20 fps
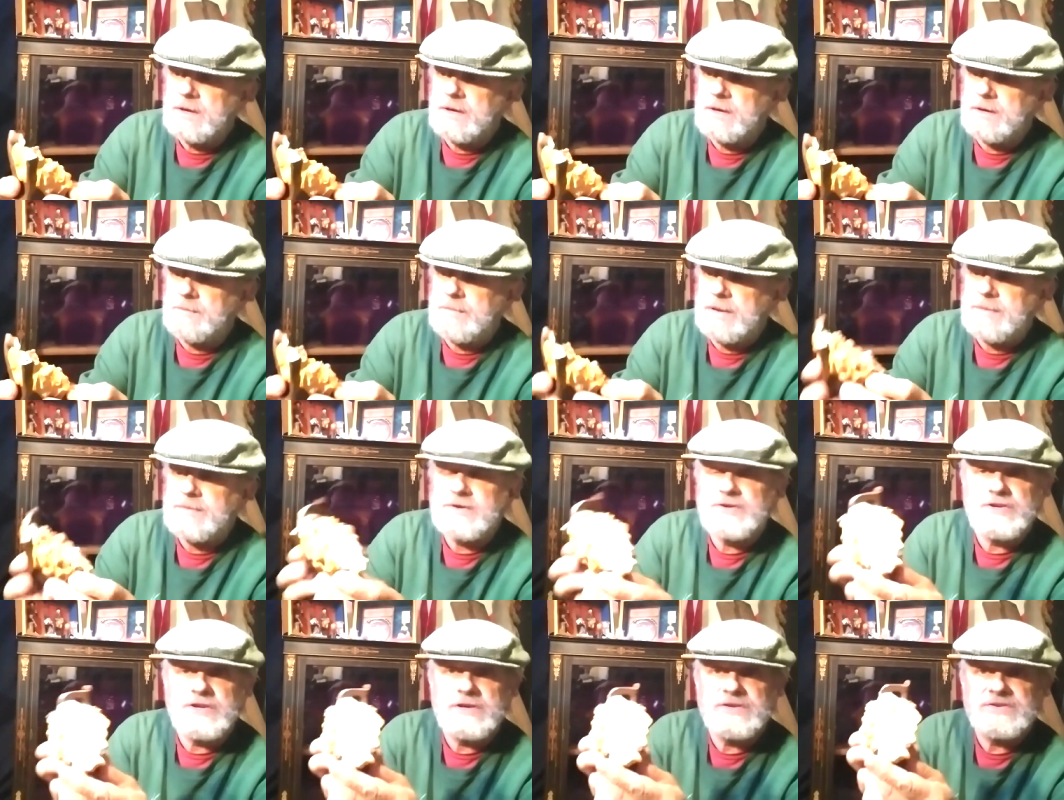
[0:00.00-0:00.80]
uh, baby
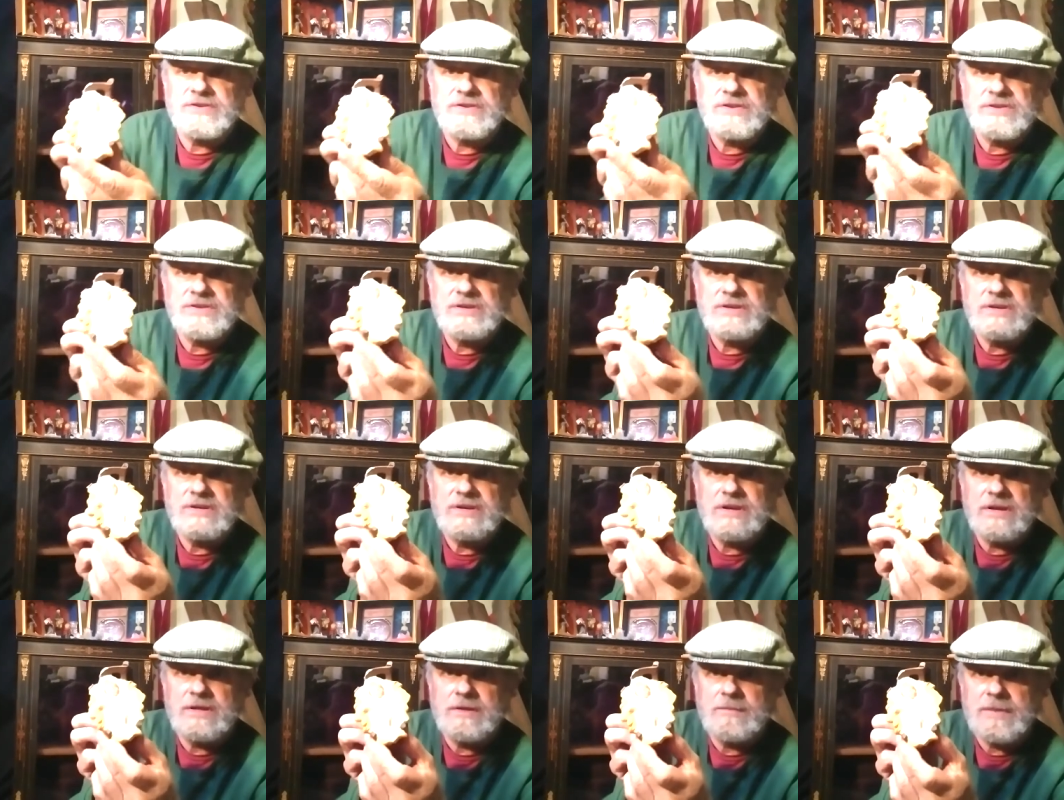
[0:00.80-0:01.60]
Jesus
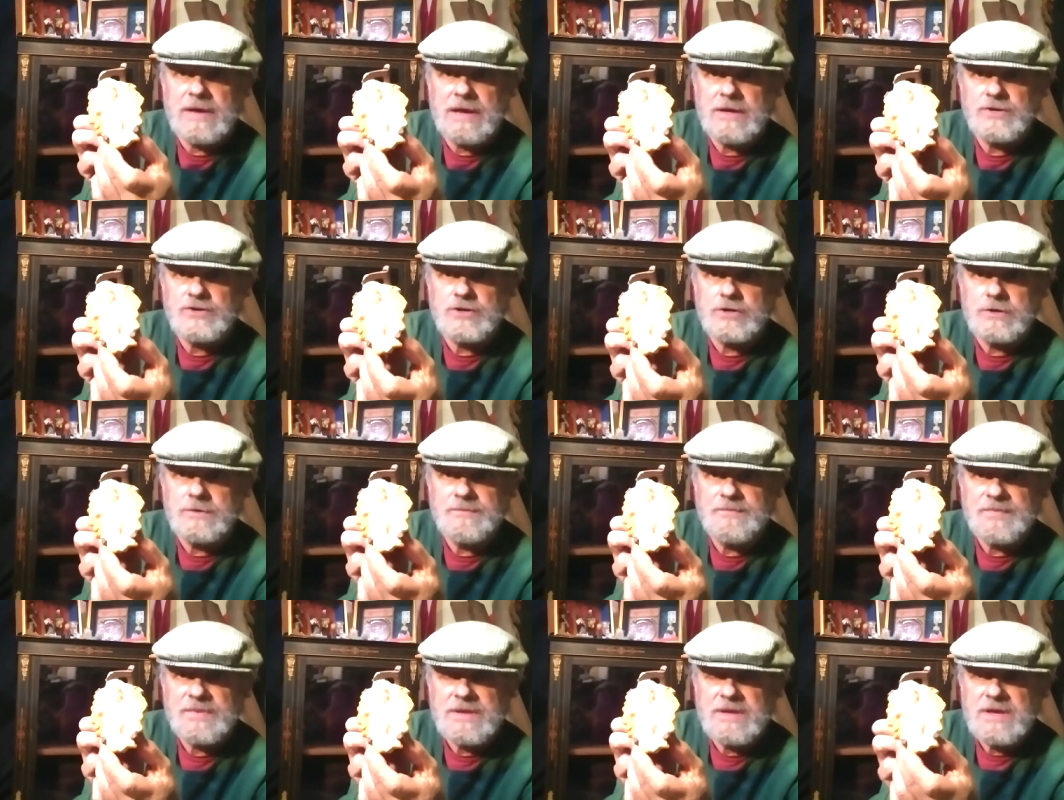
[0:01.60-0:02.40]
in the manger.
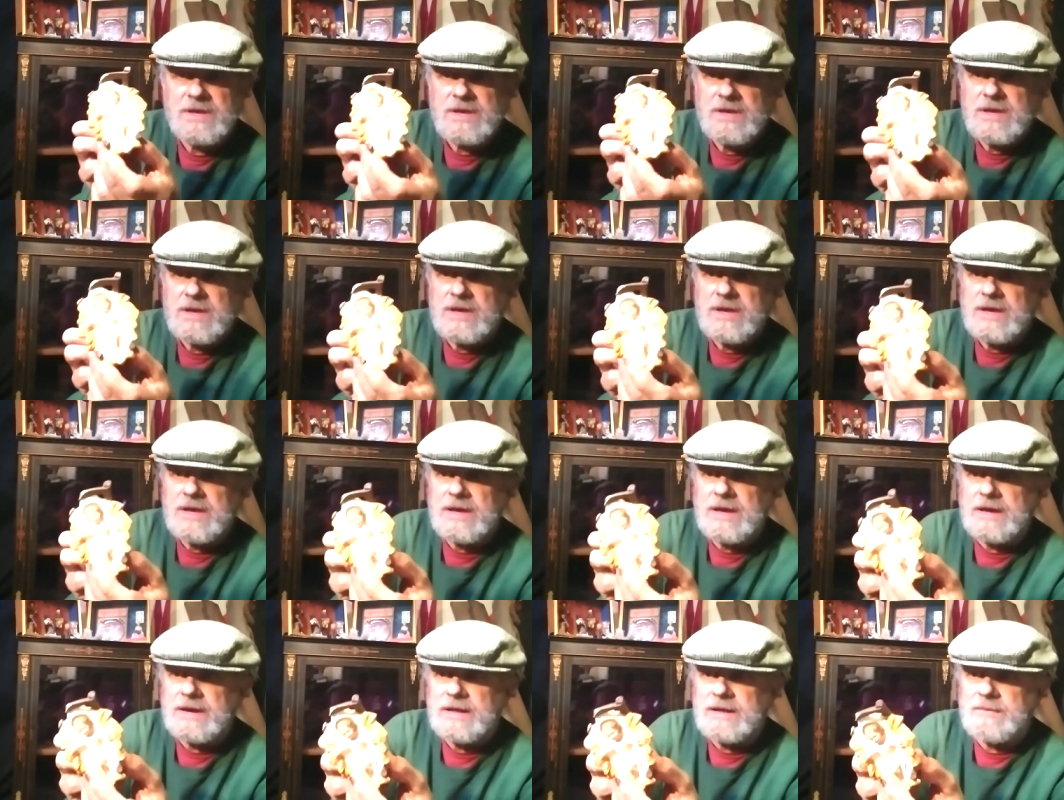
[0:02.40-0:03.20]

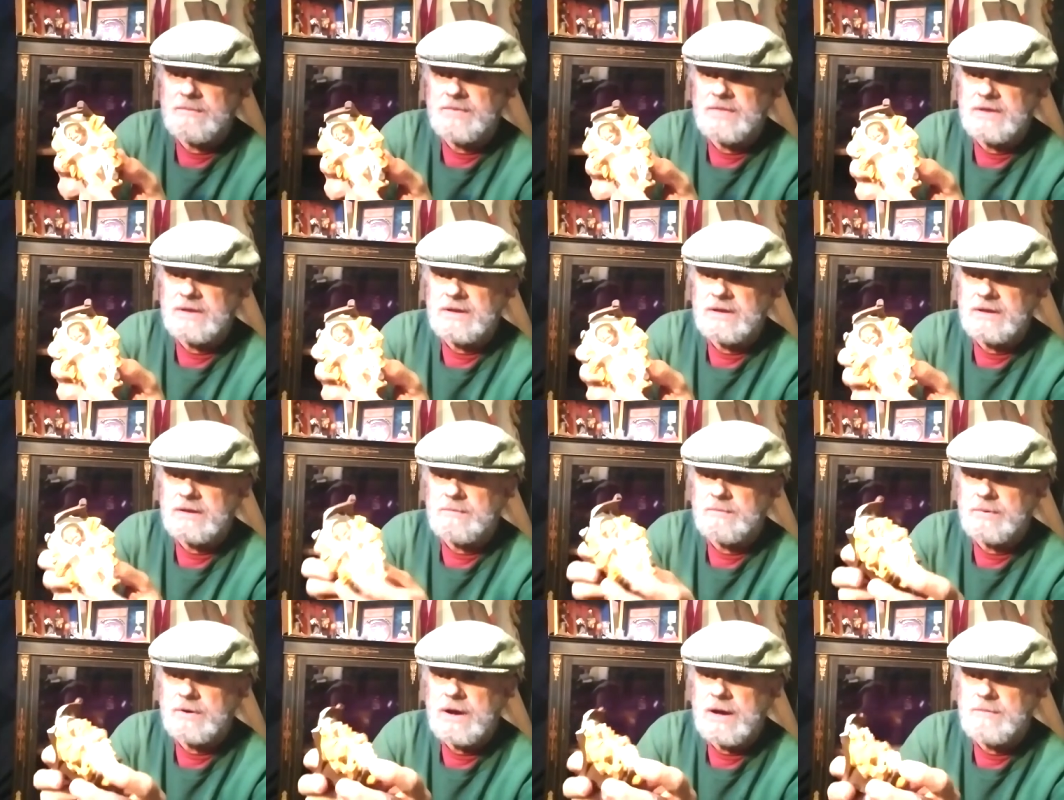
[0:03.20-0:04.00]
And I'm thinking
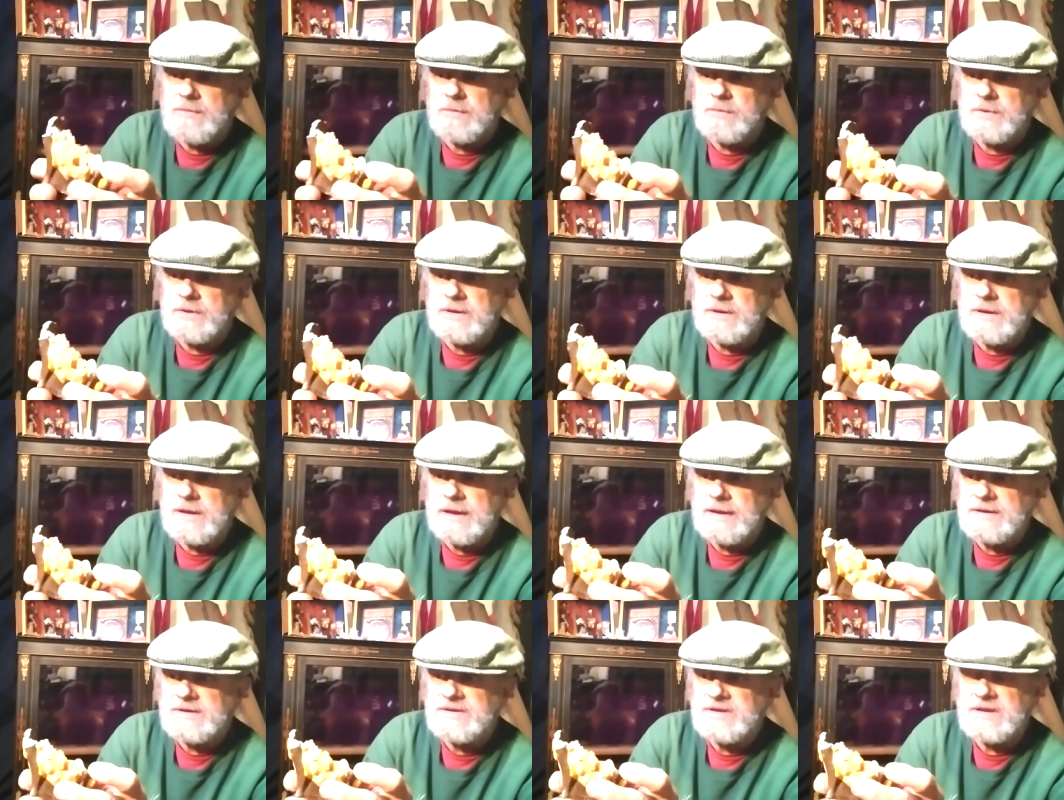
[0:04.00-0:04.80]
probably
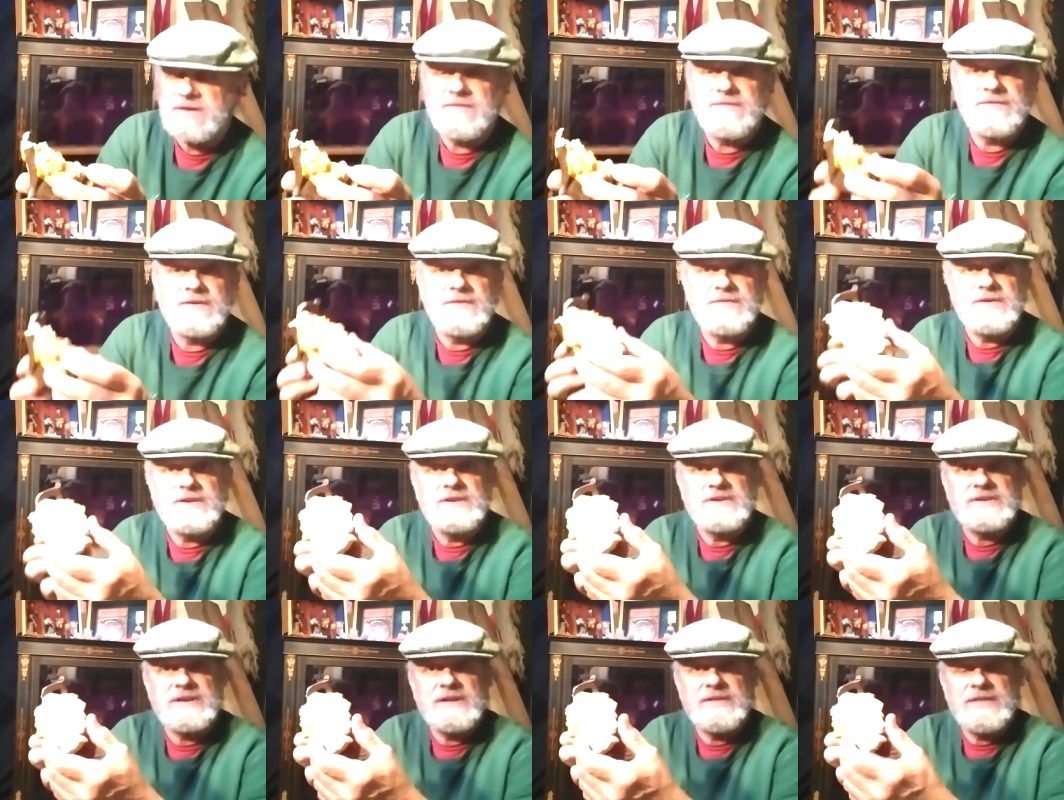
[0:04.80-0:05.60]

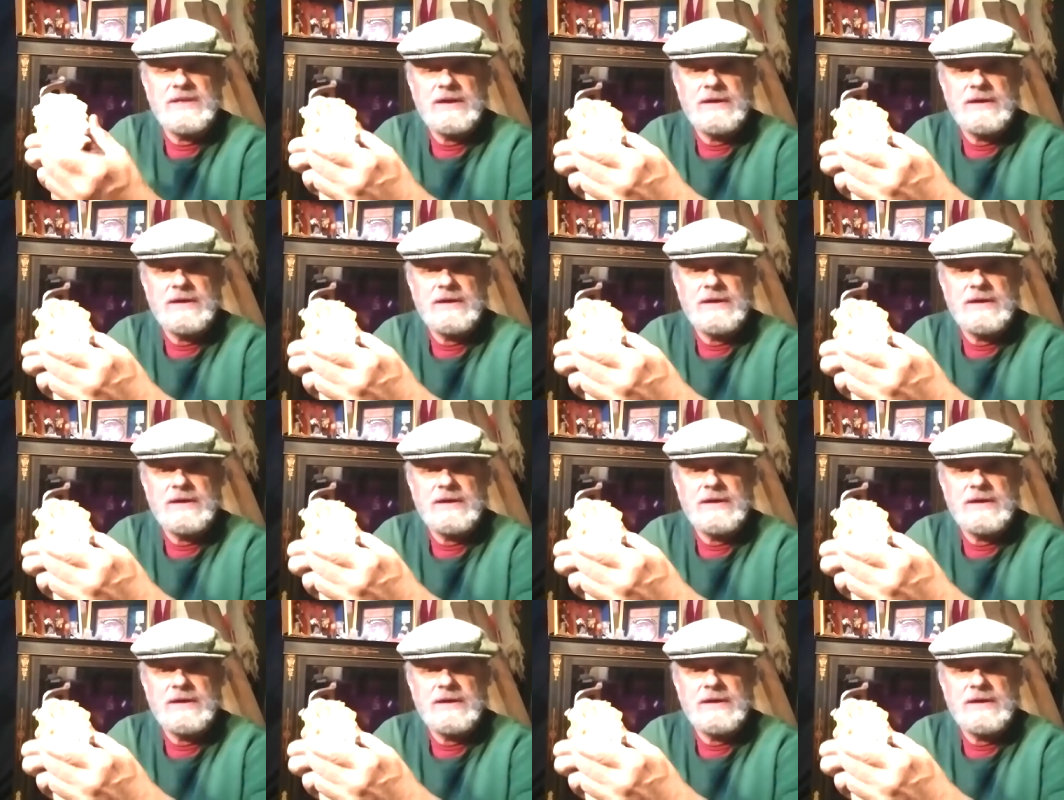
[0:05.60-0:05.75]
1950s on